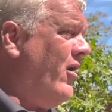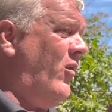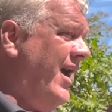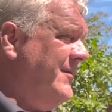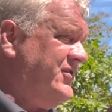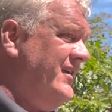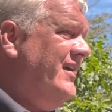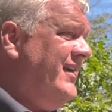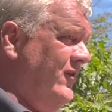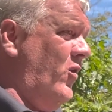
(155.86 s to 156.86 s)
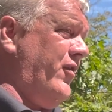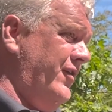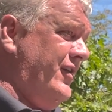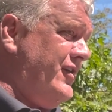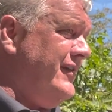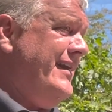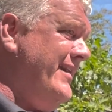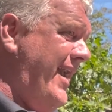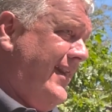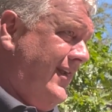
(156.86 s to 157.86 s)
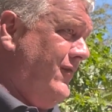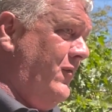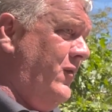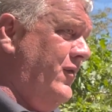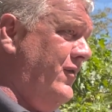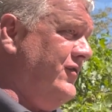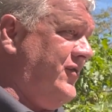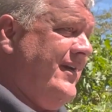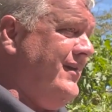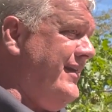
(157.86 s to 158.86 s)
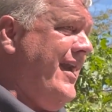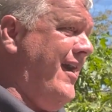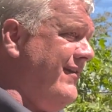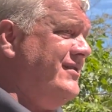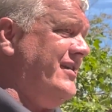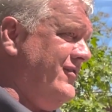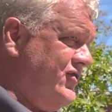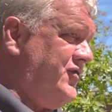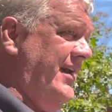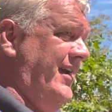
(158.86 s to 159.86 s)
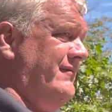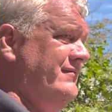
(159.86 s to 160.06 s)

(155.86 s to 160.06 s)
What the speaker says: wipes in order to clean any of the wounds or any of the areas that you're treating.